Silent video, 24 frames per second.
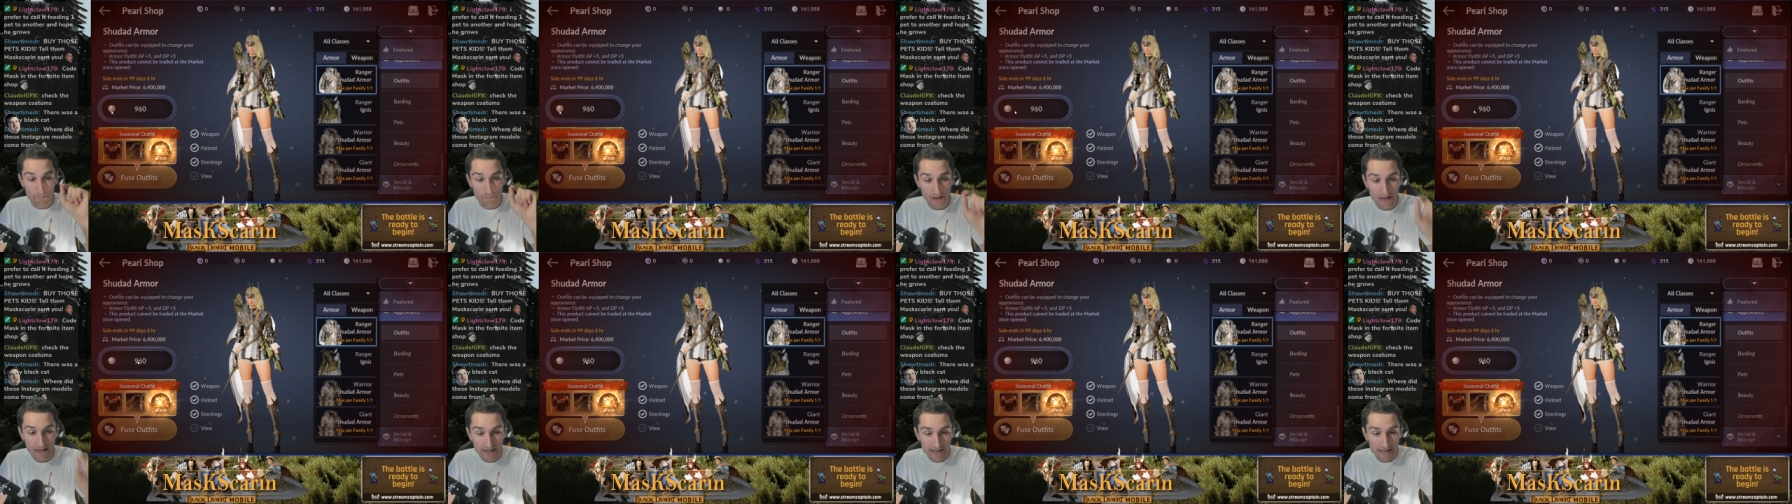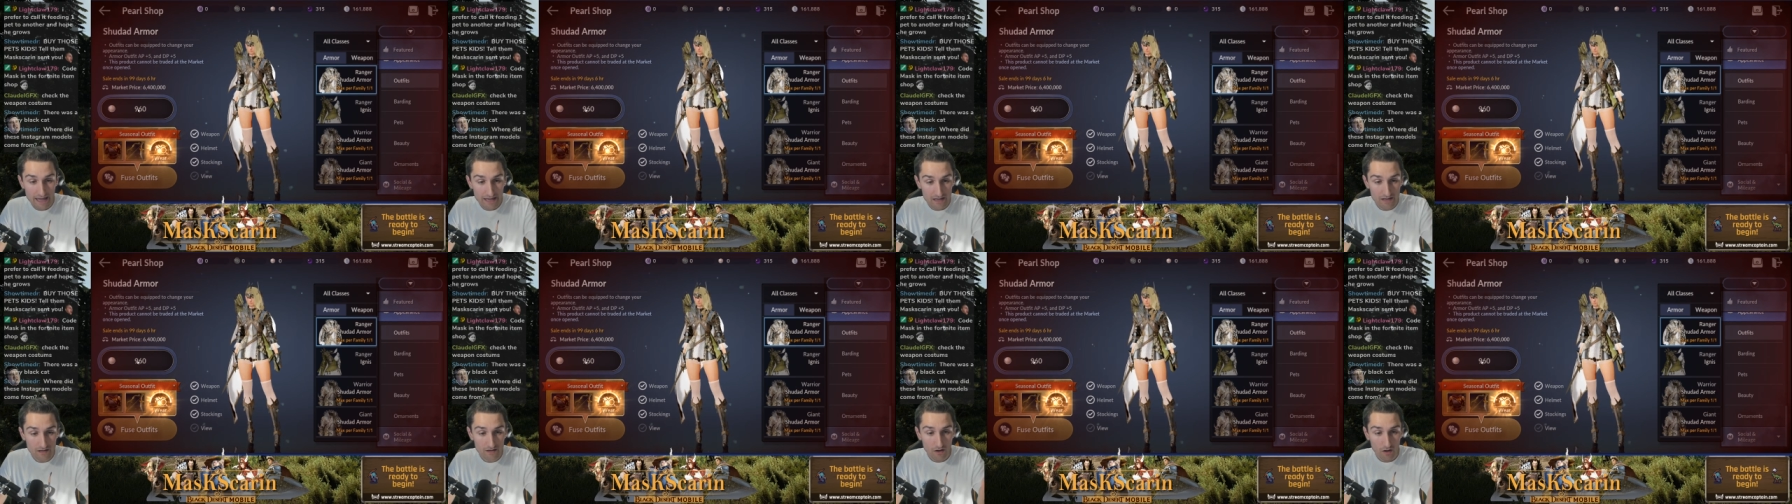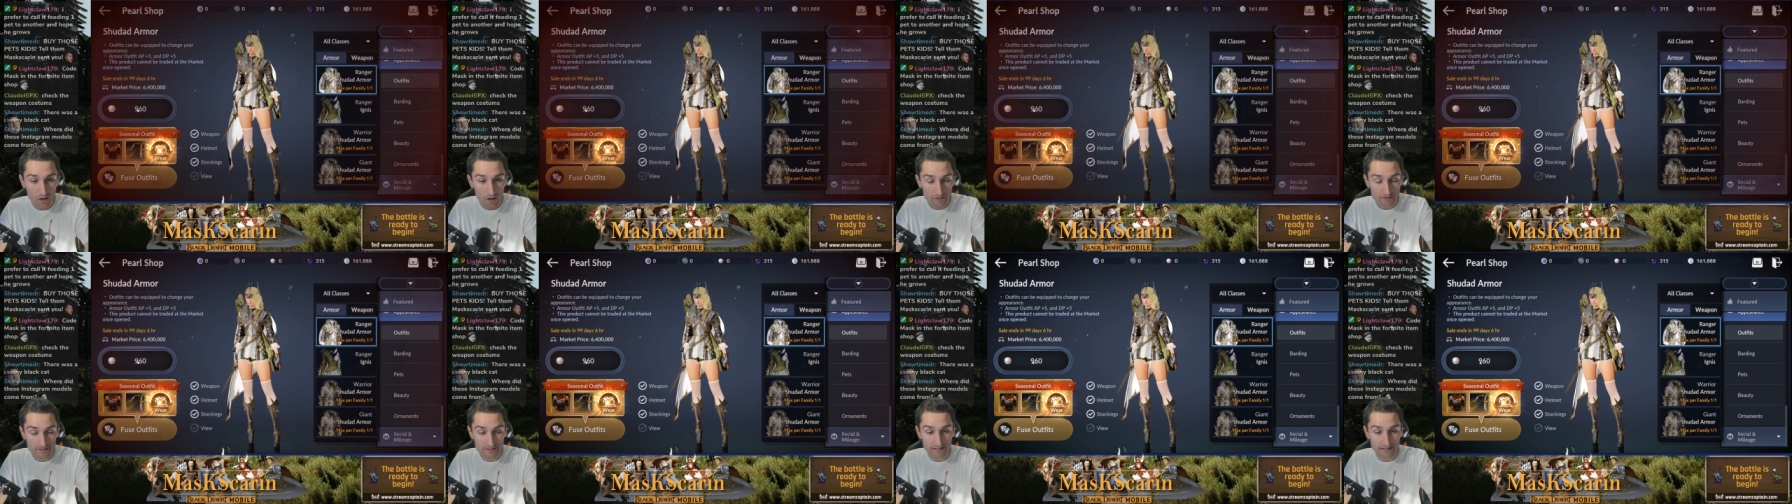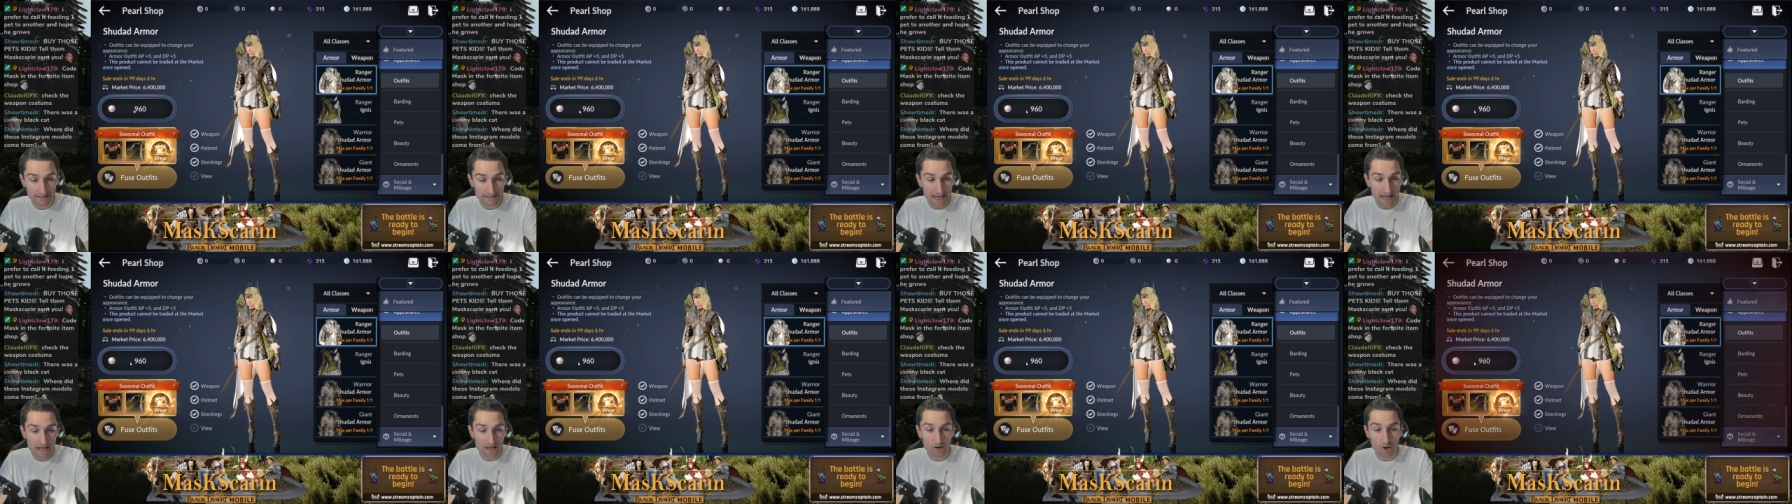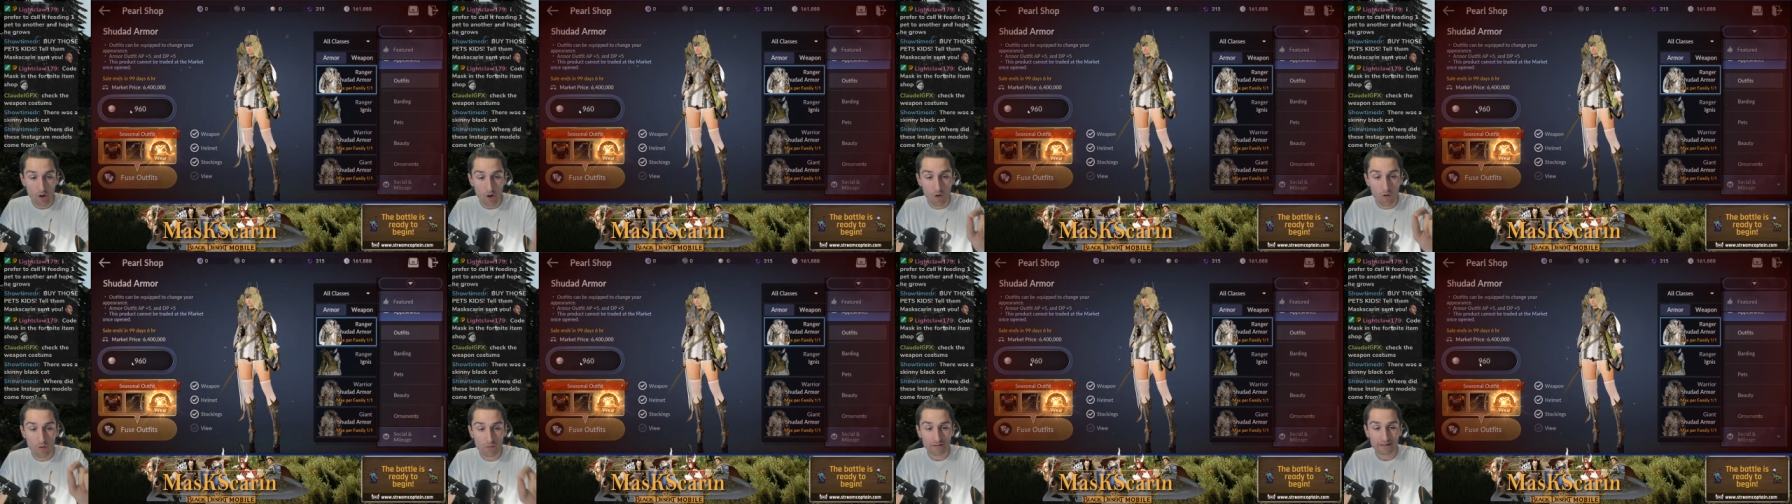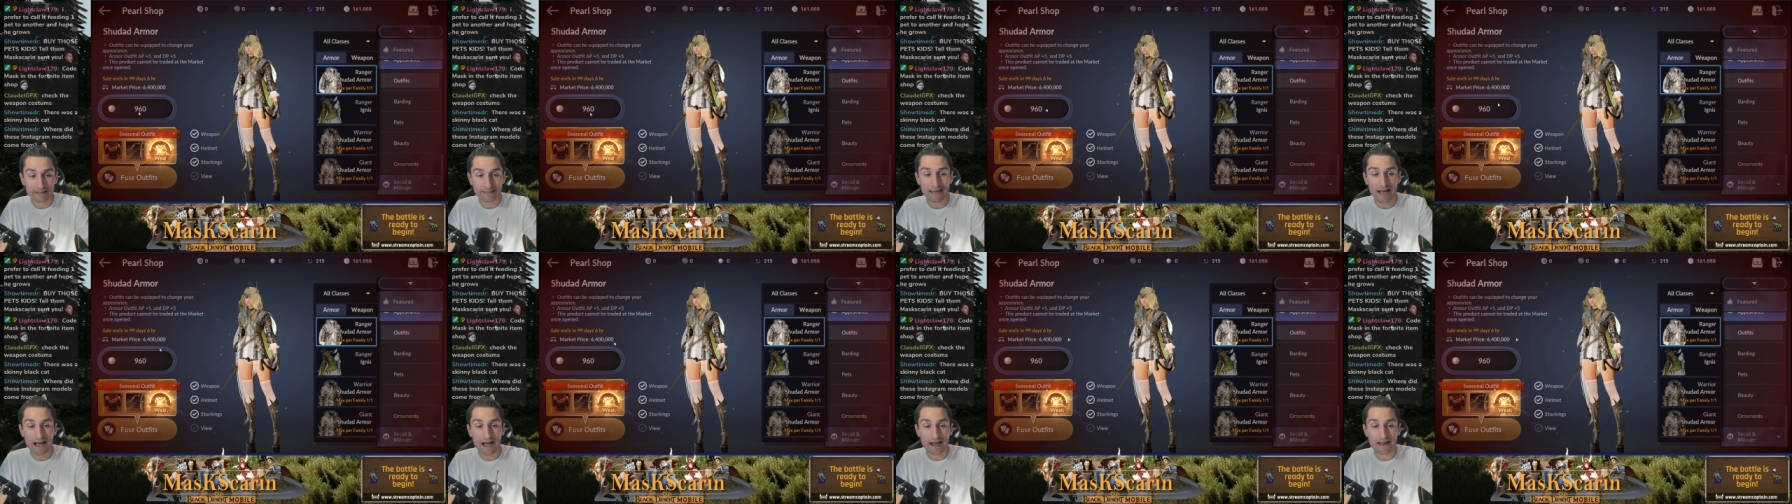pay to get
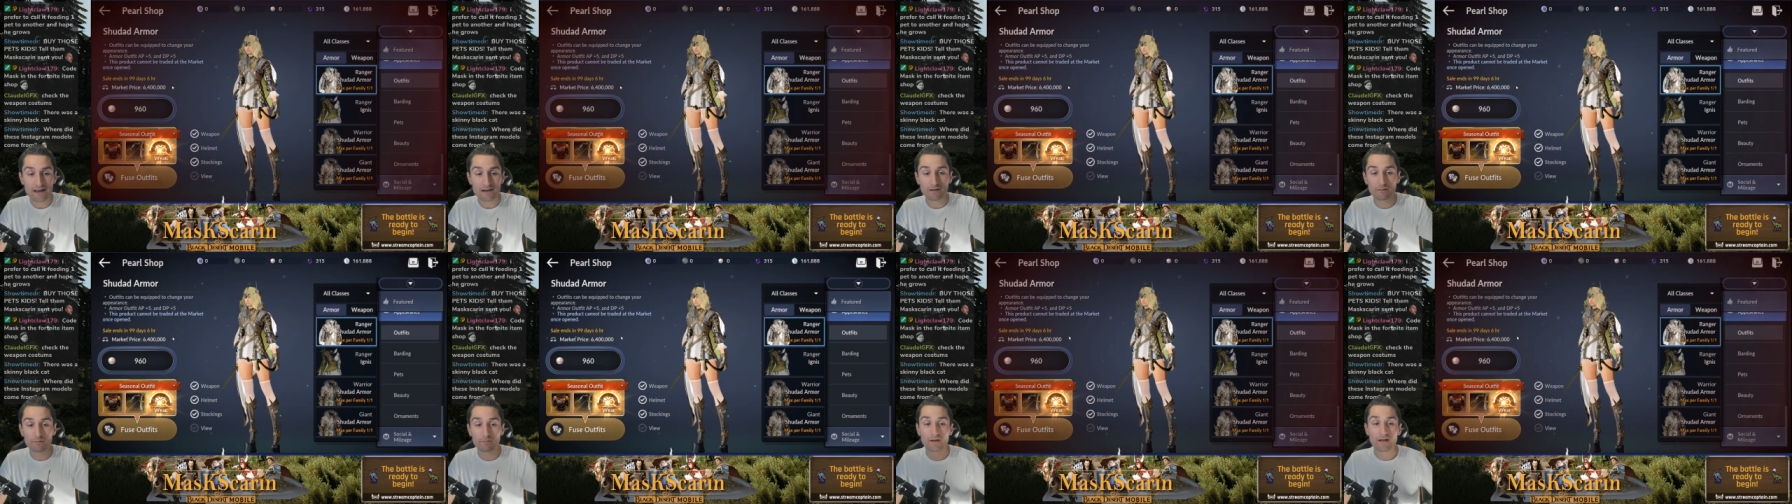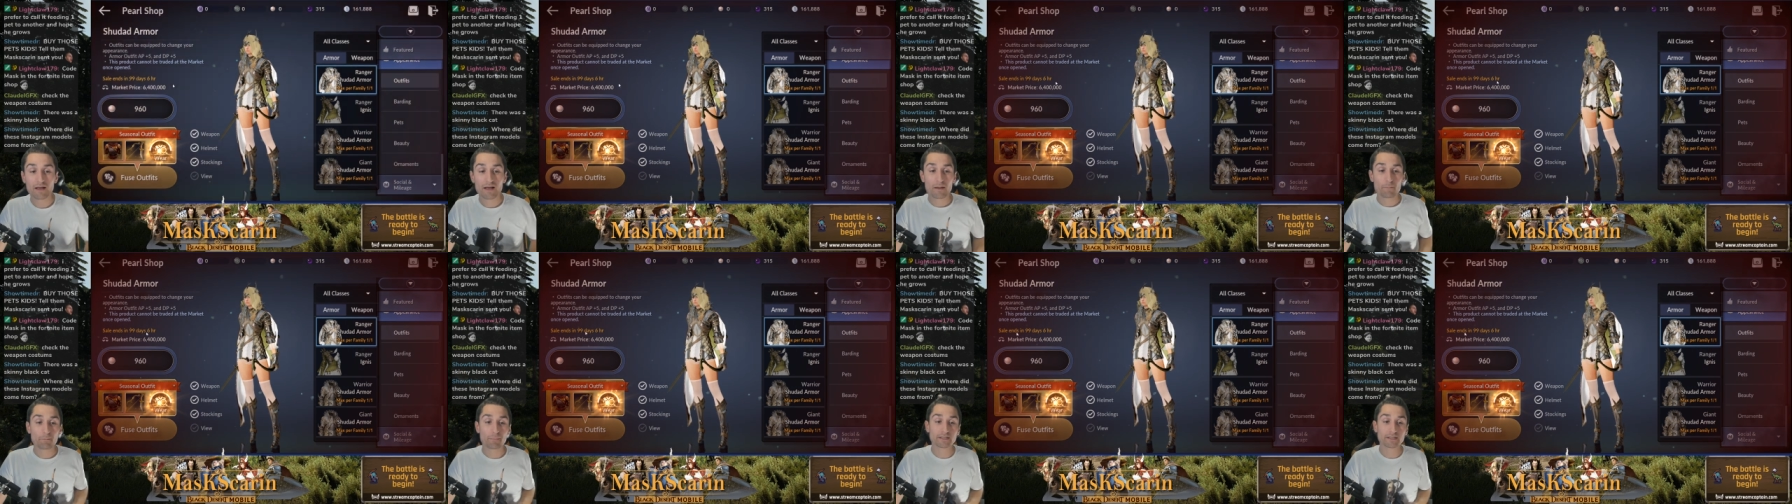only item,